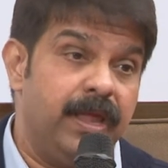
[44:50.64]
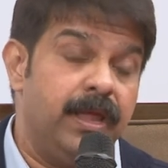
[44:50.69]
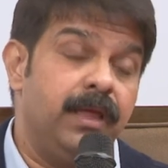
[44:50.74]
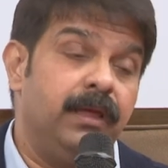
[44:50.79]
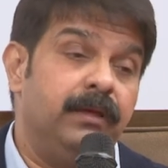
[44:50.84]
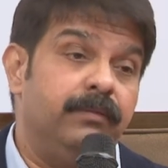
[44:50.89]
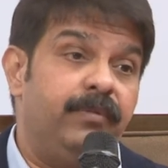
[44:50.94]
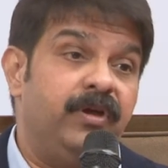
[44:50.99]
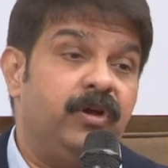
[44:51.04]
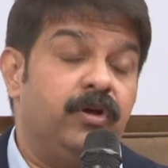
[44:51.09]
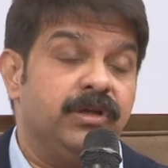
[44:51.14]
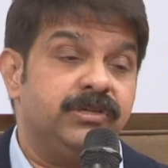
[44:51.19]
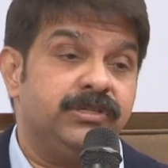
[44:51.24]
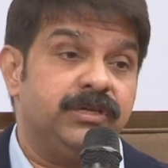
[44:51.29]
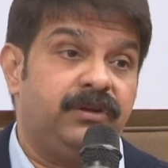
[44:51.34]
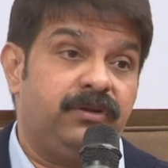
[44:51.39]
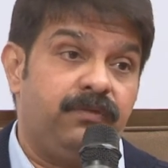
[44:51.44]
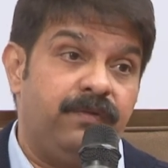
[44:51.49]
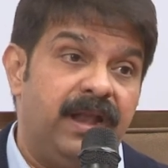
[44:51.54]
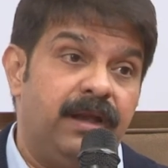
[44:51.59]
because
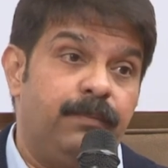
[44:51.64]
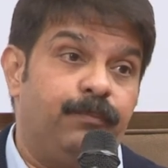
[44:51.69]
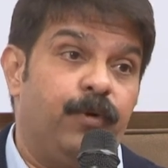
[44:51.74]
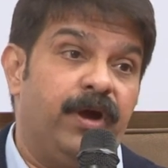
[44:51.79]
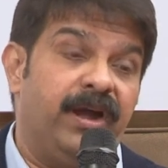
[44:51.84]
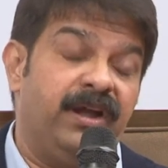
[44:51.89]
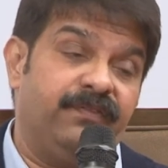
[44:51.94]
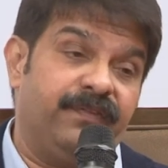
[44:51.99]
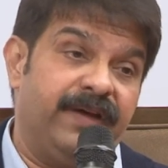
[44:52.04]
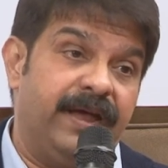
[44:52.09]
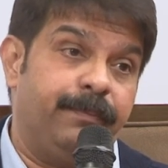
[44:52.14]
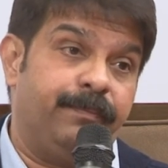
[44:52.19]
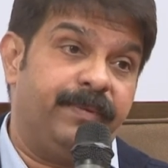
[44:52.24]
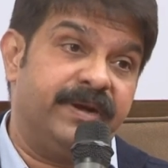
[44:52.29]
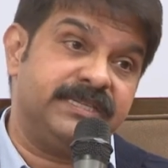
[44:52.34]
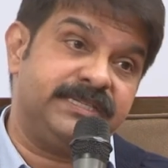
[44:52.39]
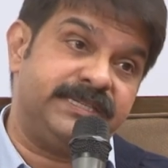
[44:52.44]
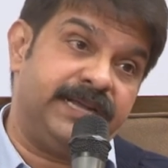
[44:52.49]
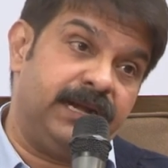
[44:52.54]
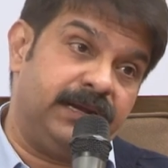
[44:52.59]
of
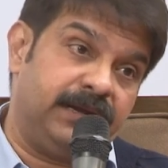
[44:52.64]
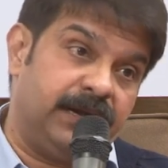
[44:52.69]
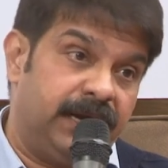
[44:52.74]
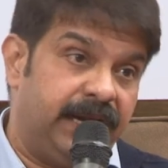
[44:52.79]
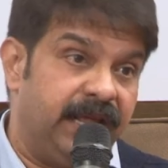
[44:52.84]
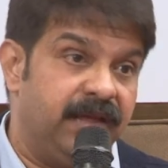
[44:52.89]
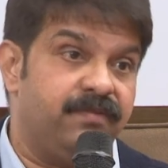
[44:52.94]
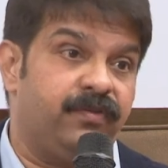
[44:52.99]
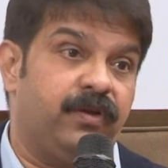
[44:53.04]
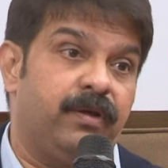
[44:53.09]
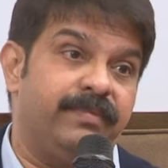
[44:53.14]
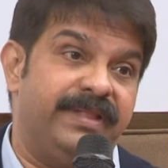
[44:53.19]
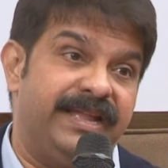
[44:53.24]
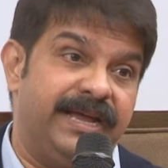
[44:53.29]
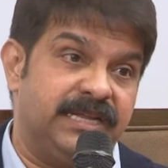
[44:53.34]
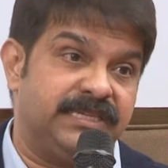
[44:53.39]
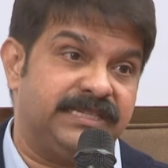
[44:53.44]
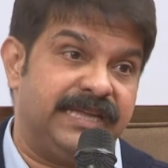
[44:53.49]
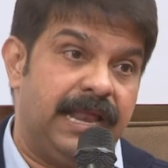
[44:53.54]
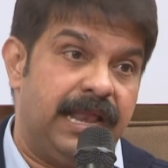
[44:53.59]
12.5% cutting from
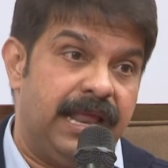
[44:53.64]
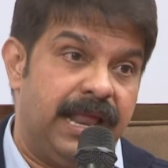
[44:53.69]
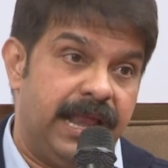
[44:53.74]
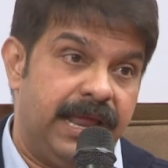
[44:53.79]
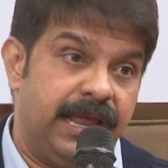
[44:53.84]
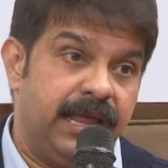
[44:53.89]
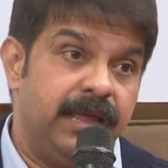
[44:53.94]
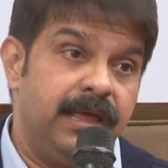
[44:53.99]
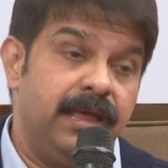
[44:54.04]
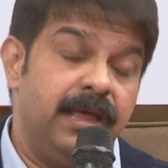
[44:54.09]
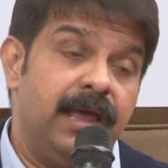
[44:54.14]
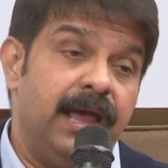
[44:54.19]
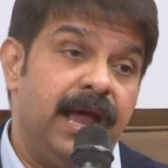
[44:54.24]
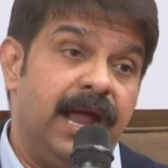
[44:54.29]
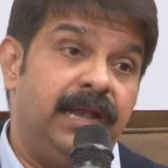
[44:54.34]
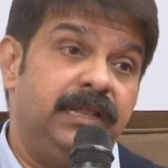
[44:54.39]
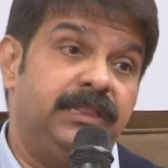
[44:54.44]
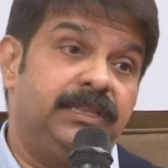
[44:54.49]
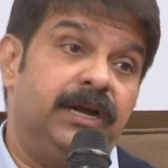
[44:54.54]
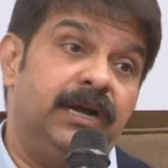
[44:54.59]
their salary
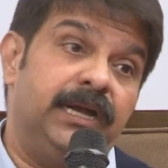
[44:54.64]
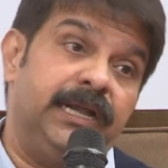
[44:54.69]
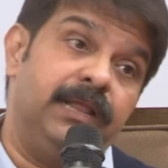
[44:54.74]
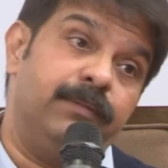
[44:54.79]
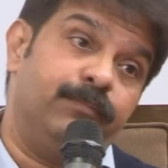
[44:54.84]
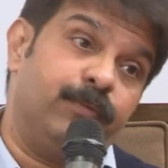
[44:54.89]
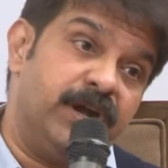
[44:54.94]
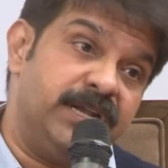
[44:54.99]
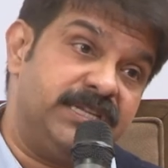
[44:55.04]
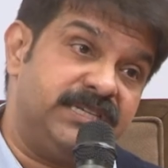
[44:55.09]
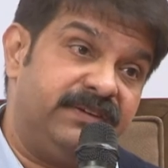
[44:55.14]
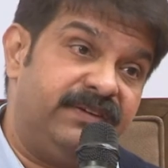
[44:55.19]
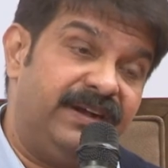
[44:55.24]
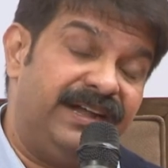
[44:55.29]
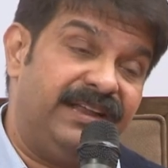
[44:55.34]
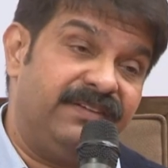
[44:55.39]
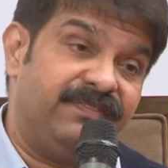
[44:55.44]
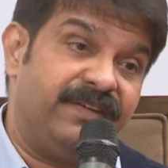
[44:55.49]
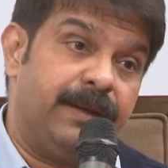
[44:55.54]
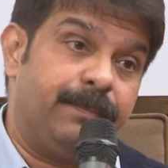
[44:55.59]
and
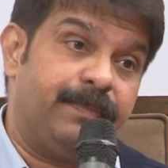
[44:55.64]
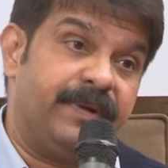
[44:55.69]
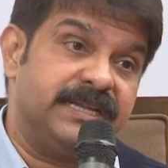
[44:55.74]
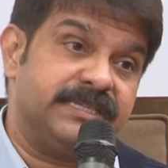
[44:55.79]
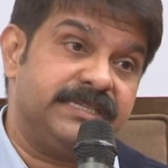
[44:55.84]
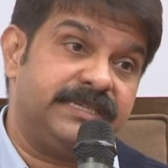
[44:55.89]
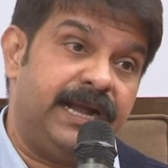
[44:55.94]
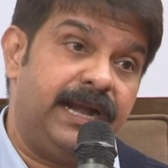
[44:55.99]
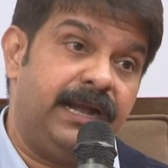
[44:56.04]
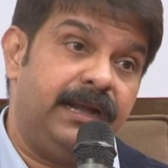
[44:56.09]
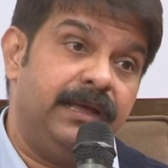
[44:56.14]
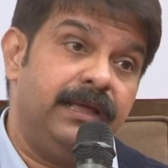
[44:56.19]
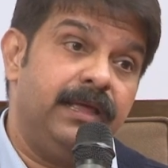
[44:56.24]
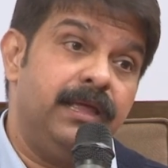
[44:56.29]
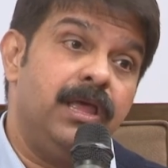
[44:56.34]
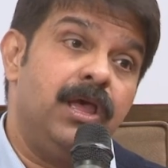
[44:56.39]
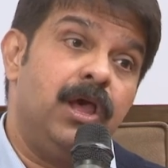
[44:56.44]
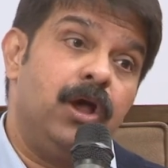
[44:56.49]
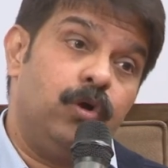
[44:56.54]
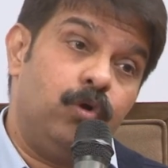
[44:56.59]
13.75%
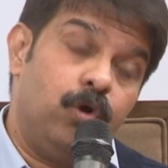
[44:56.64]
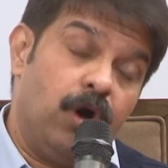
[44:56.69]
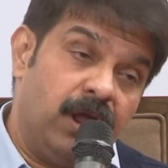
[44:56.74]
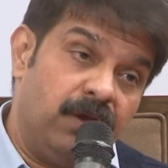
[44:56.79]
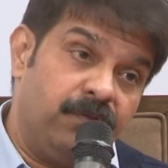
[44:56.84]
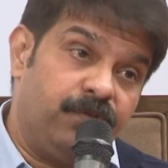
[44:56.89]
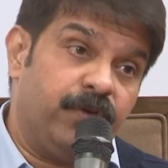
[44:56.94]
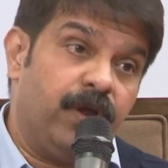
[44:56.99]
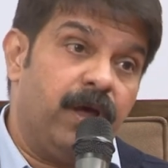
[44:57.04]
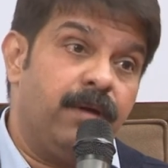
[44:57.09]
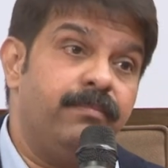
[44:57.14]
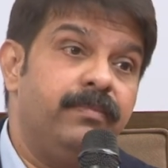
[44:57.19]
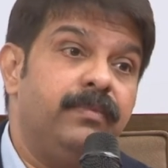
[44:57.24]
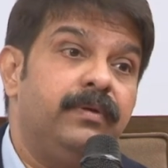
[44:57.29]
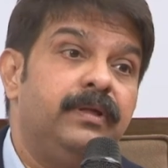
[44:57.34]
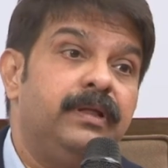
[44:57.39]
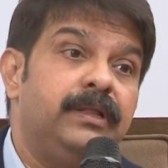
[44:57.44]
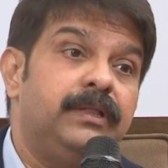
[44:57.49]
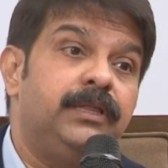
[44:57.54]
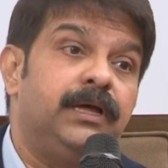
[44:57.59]
gone from
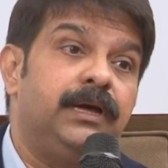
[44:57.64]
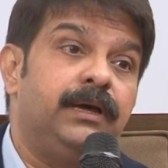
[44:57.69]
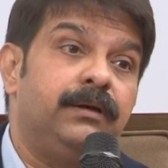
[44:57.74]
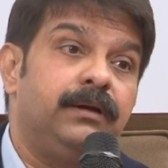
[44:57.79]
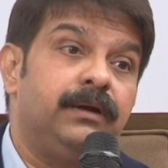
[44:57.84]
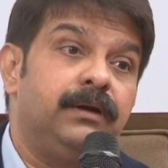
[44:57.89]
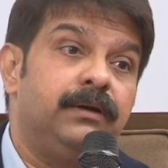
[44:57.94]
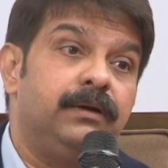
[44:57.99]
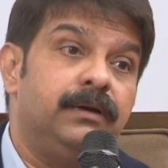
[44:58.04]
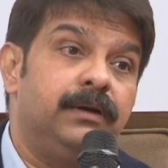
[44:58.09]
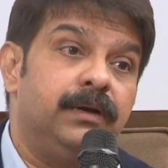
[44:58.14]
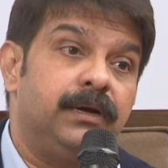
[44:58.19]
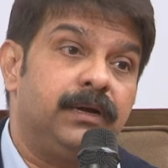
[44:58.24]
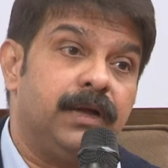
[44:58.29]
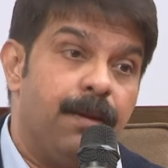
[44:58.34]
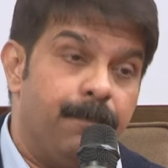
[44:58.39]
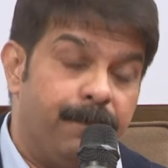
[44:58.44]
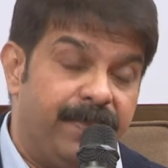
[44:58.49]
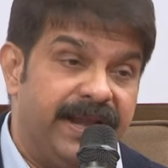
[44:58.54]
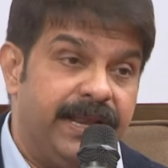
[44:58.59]
the uh,
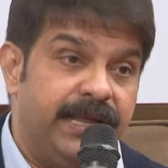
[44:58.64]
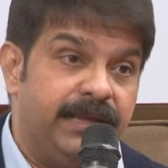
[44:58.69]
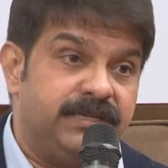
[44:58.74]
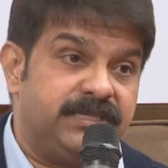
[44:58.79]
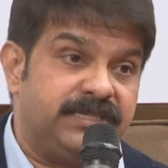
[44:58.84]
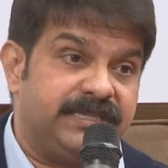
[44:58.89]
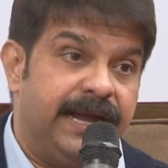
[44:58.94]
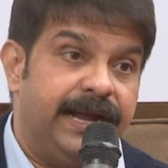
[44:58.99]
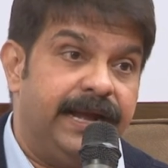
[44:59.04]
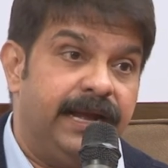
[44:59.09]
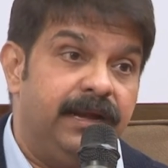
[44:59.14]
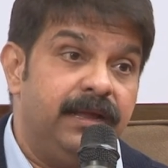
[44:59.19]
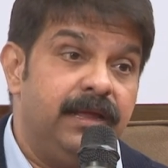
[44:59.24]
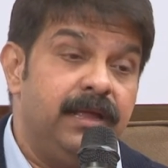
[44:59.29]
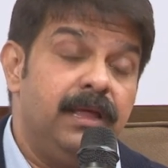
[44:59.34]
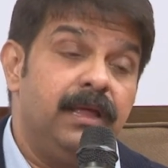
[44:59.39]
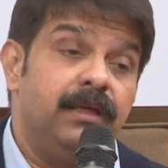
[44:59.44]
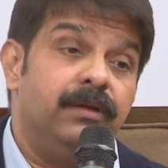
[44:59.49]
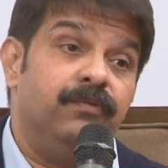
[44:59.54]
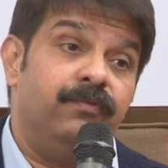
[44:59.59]
company's side.
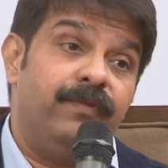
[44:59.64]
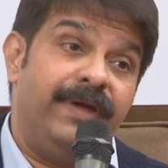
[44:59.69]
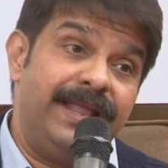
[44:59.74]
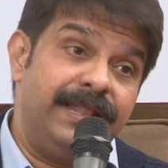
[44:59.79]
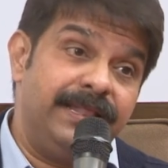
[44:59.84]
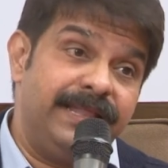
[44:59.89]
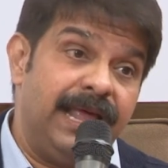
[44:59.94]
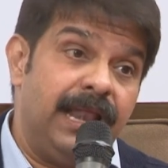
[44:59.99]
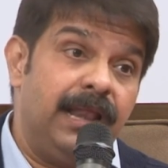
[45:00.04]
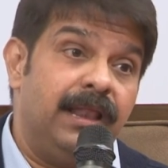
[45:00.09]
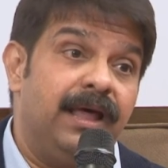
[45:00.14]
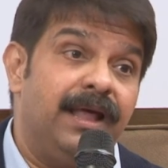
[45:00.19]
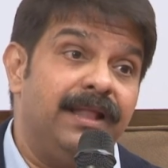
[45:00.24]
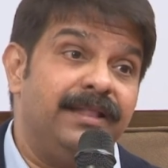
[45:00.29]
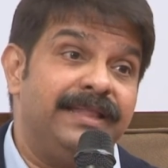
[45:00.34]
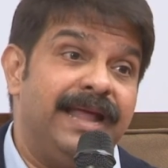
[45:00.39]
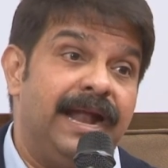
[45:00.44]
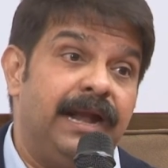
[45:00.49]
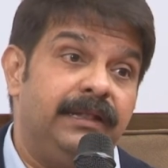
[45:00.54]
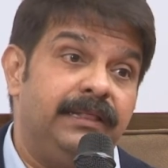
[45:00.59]
When they learn
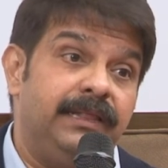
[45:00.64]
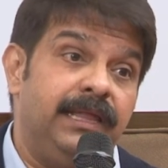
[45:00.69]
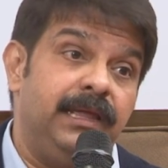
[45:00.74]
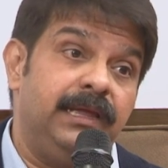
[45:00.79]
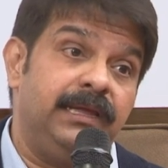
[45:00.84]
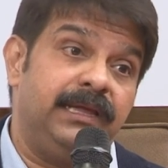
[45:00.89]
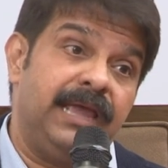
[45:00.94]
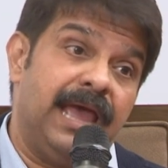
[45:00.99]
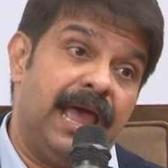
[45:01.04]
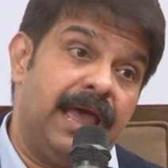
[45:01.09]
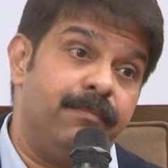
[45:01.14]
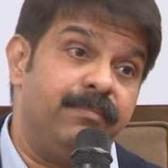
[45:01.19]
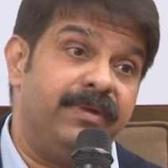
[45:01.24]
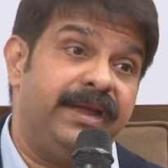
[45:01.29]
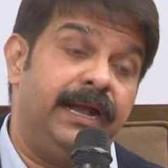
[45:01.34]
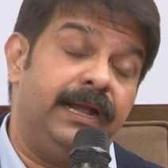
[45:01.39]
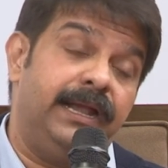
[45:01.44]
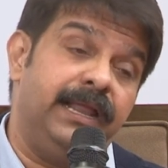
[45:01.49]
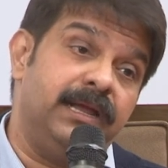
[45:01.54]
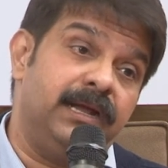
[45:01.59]
that thing, I am
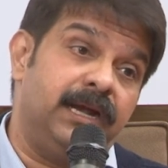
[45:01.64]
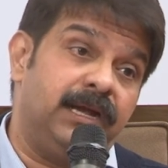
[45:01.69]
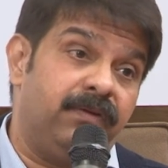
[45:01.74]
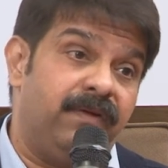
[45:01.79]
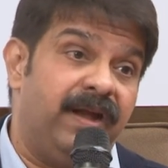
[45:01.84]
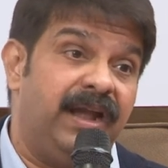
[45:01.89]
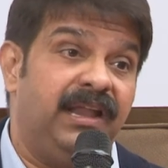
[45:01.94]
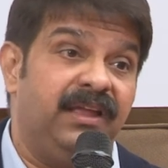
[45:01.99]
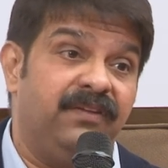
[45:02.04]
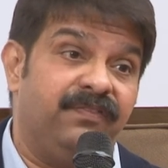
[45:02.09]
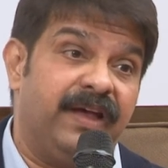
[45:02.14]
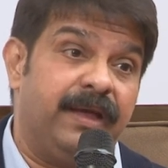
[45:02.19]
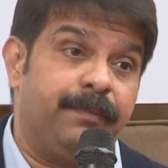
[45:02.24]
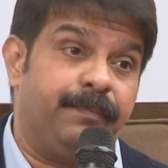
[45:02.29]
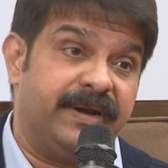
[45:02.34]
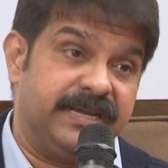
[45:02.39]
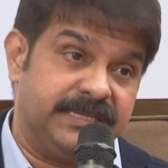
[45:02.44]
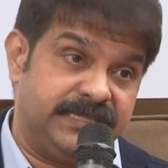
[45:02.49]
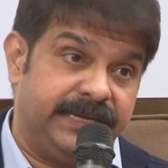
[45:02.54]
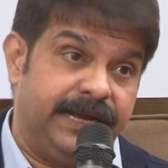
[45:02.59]
getting a
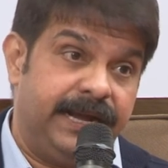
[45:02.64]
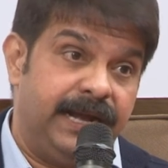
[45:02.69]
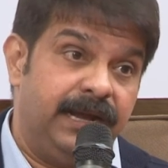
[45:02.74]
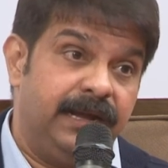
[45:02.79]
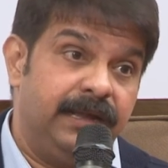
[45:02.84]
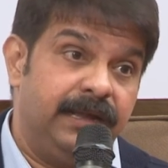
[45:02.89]
25%,